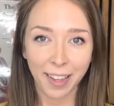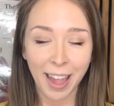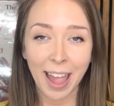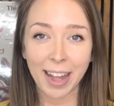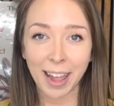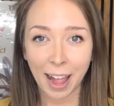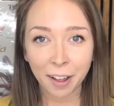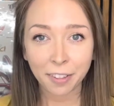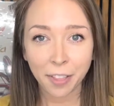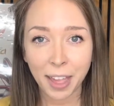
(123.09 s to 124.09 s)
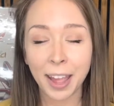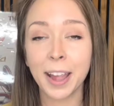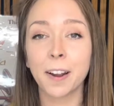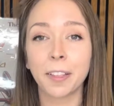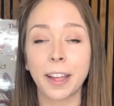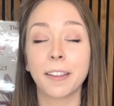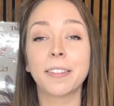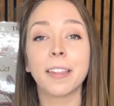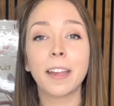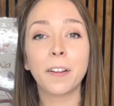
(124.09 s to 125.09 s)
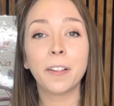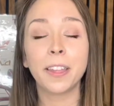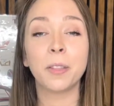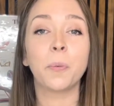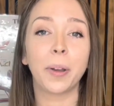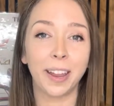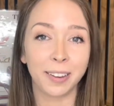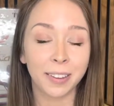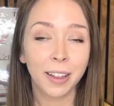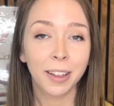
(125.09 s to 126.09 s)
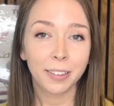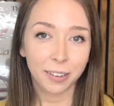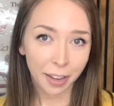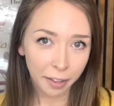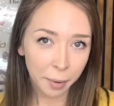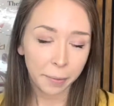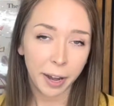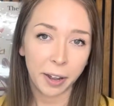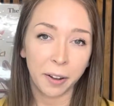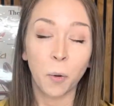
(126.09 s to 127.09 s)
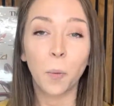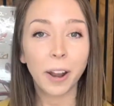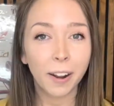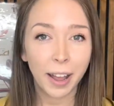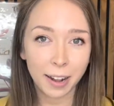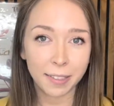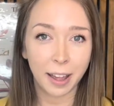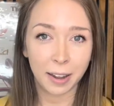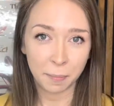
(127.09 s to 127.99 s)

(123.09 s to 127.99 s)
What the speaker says: and it acts on that hair like a sail in the wind to tell our brain where our head is at in